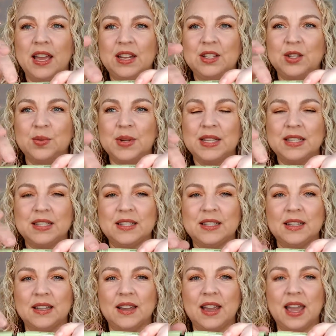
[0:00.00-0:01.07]
and
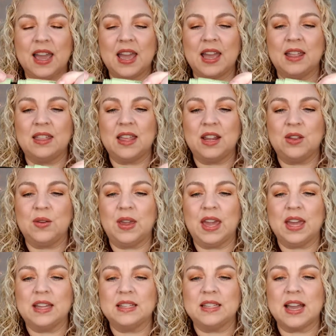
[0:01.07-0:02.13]
twist, and then you
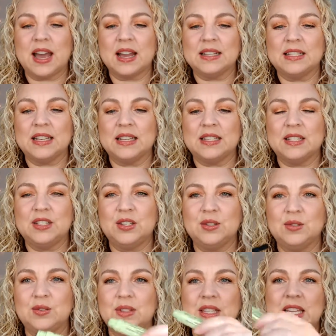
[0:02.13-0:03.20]
get access
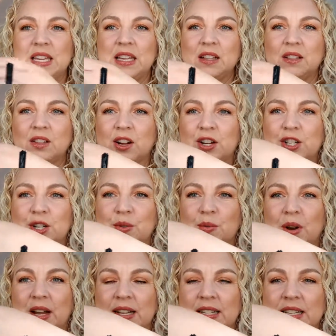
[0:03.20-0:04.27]
to the larger
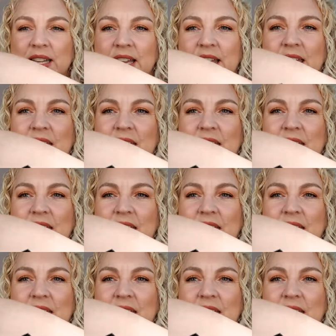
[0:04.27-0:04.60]
wand.